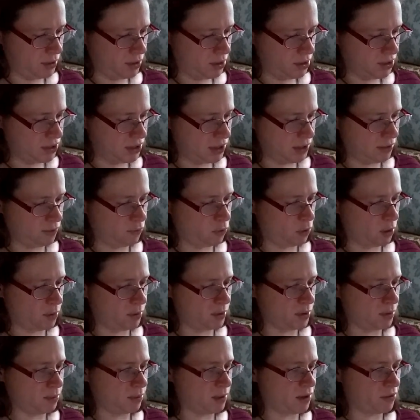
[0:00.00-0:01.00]
She
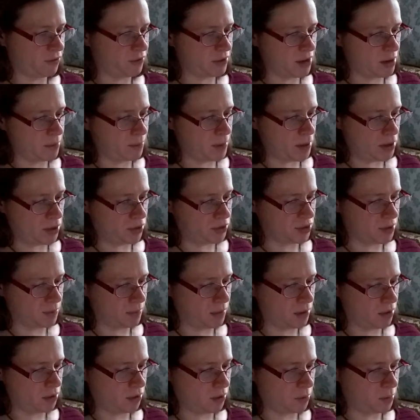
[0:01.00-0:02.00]
informed him that vampires had
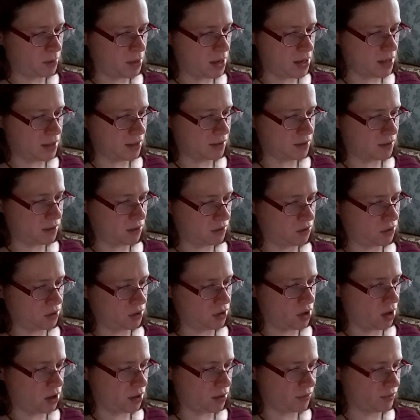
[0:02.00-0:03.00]
been on the planet since the
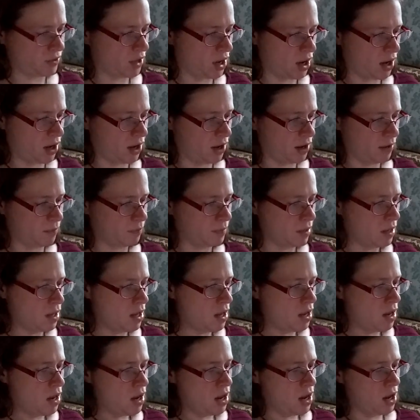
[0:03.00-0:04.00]
dawn of time,
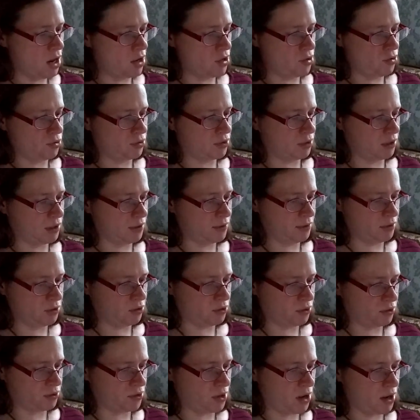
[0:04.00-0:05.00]
and used to live in
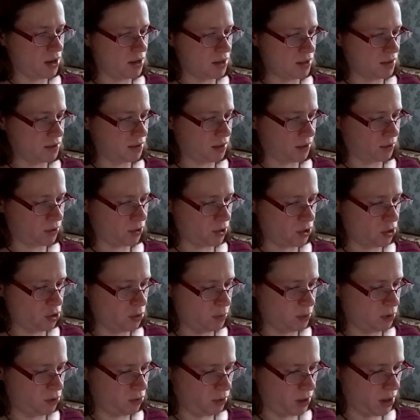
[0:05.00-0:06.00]
societies like the
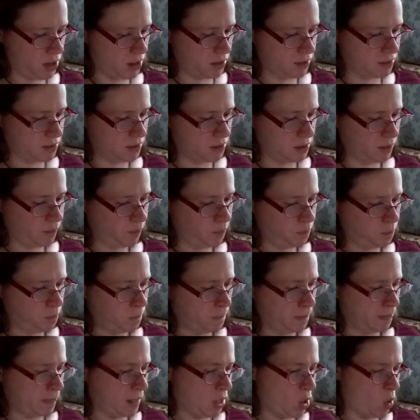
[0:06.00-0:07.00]
human race.
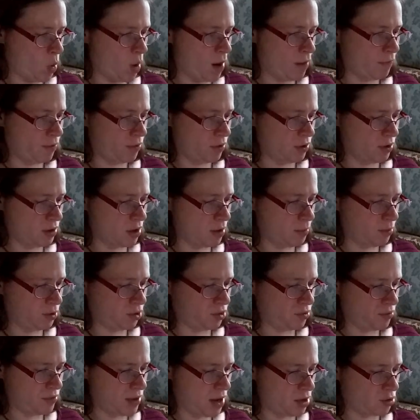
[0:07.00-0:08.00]
However, the
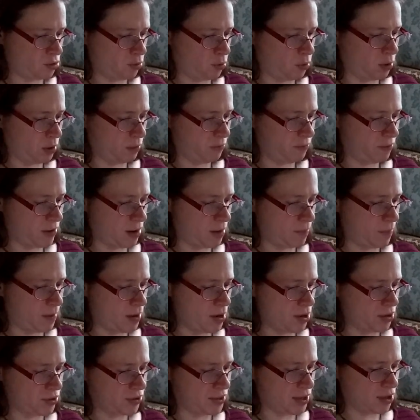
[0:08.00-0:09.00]
numbers of natural-born
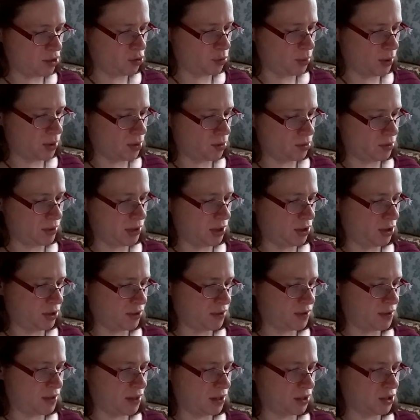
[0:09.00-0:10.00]
vampires had dwindled near
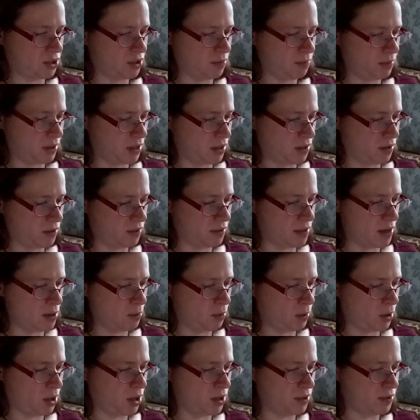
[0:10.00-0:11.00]
extinction because they
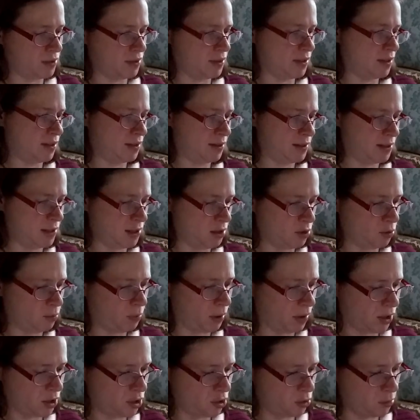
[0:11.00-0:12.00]
were hunted and killed
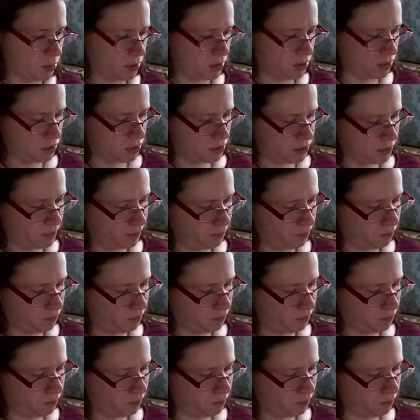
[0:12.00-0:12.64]
by humans.